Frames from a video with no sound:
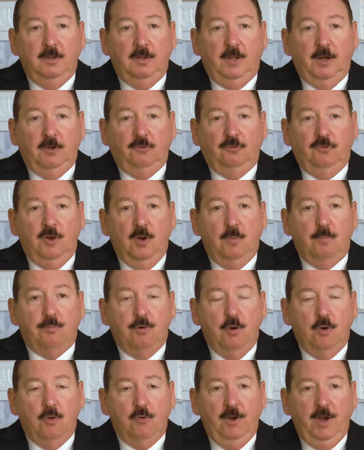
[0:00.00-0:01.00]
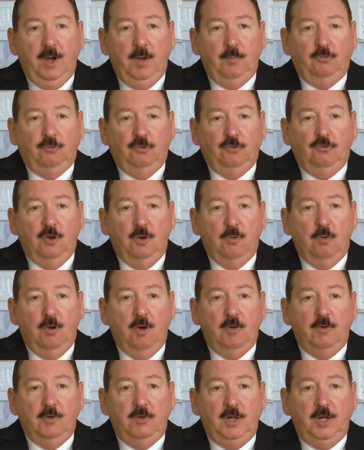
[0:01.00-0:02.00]
there's no programs, there's no
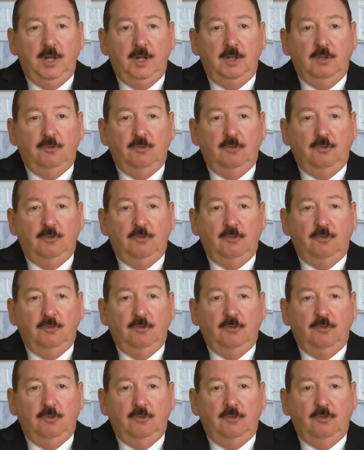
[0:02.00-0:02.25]
R&D,